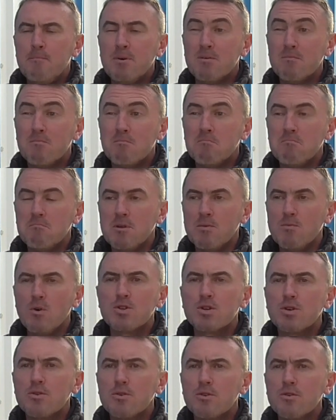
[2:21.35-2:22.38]
but it
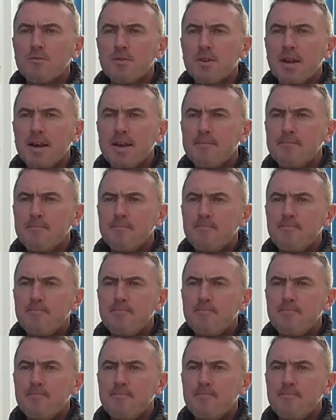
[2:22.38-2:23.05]
wasn't good enough today.